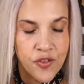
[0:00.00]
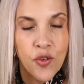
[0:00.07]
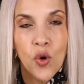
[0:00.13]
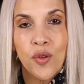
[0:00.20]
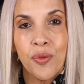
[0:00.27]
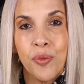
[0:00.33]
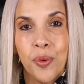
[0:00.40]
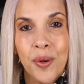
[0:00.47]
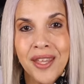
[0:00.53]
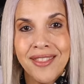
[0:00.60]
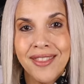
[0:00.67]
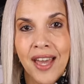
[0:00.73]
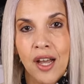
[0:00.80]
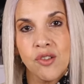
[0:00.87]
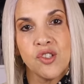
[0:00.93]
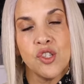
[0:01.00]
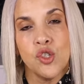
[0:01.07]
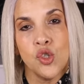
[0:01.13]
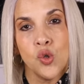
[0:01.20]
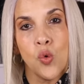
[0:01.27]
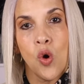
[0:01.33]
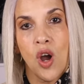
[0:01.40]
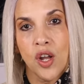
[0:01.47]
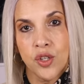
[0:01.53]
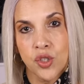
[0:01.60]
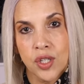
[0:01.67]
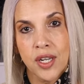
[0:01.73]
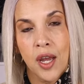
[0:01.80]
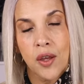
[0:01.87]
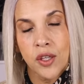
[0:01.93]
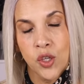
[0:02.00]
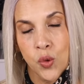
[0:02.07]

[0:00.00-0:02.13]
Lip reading: for $3,200